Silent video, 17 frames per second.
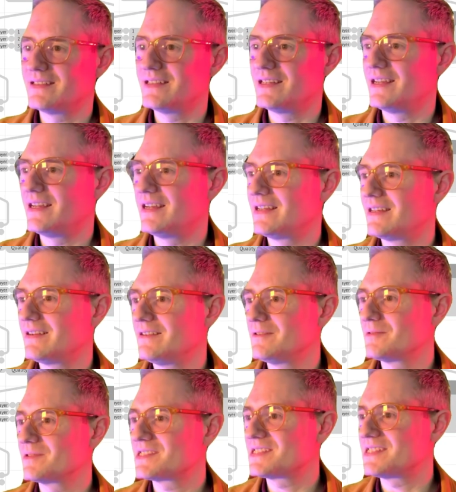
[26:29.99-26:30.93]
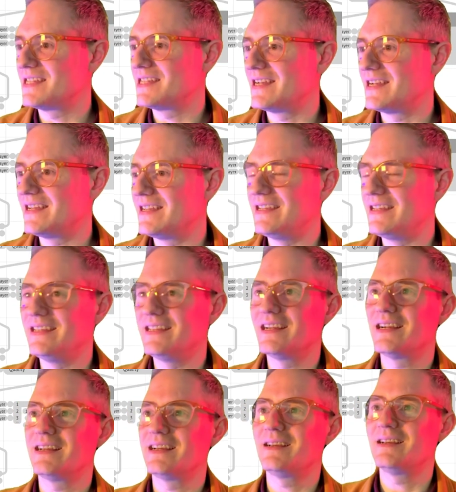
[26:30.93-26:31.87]
Yeah, no, it wants DAE.
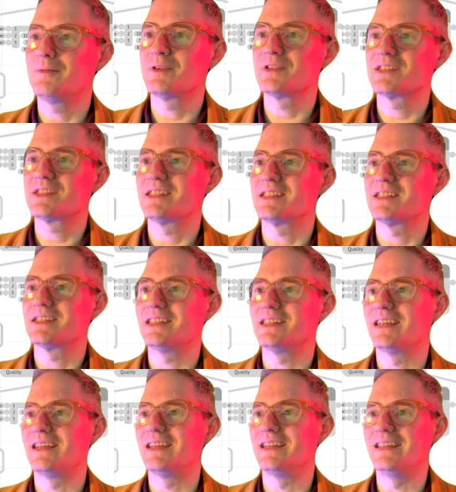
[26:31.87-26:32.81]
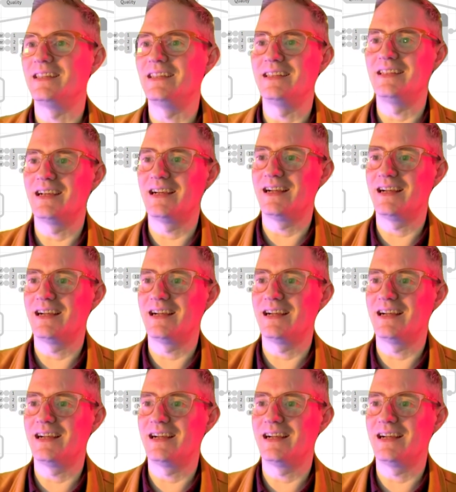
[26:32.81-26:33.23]
It wants a DAE.